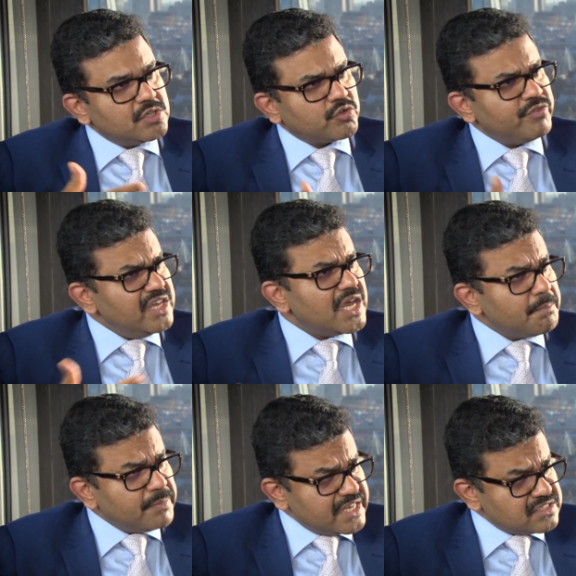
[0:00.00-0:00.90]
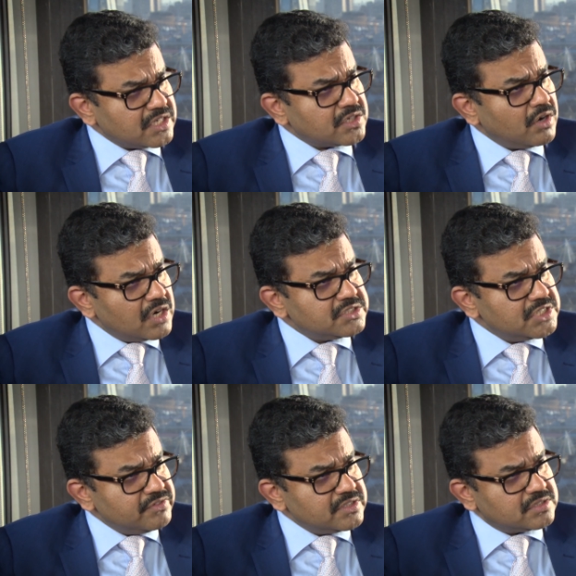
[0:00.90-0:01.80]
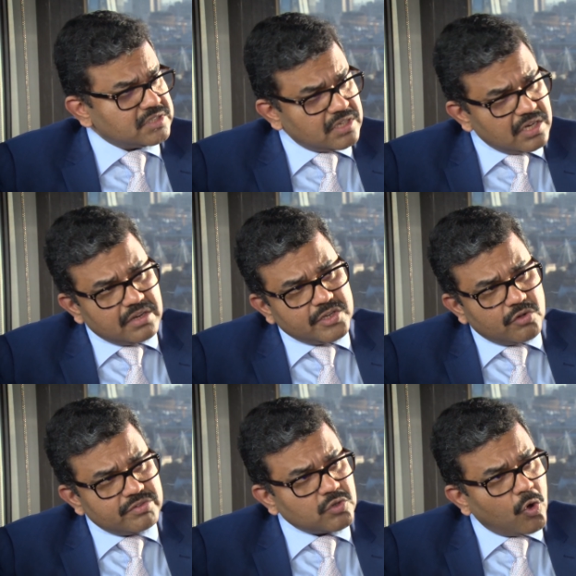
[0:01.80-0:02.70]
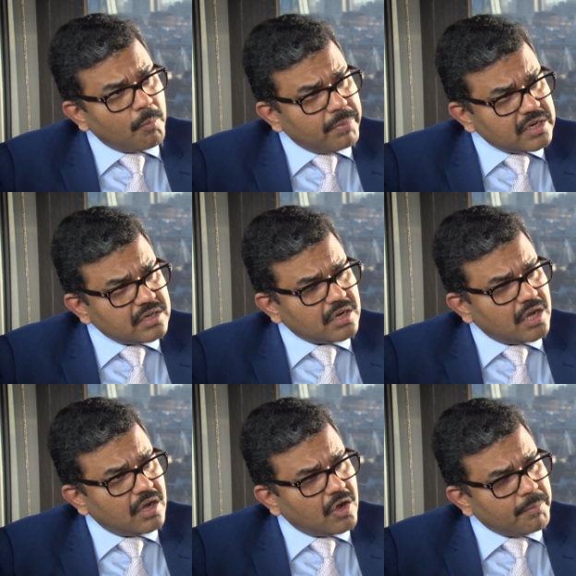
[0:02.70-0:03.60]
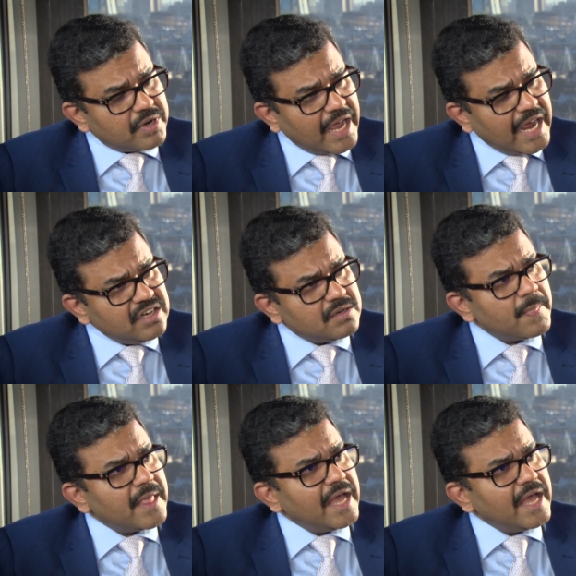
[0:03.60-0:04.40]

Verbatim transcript: So we embrace technology with, uh, you know, with open, uh, open hand